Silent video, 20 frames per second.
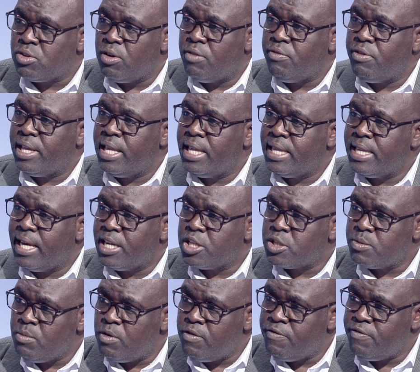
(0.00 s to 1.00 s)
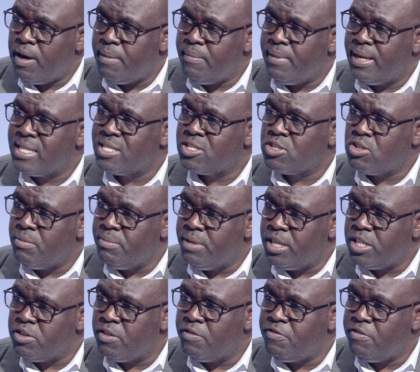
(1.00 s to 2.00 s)
of whether they are small farmers,
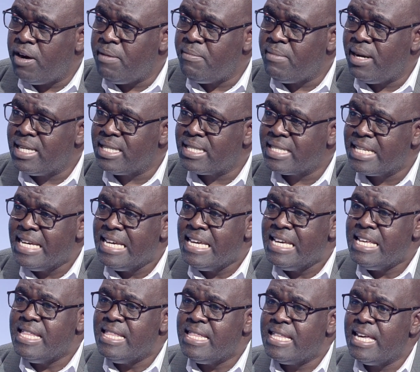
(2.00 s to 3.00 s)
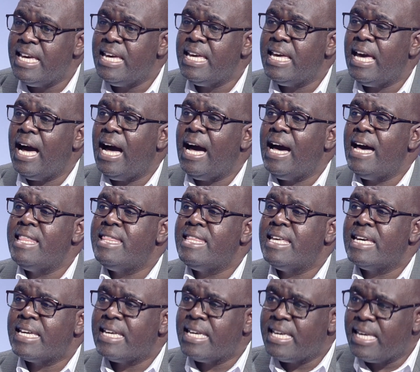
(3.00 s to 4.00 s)
commercial farmers, they are the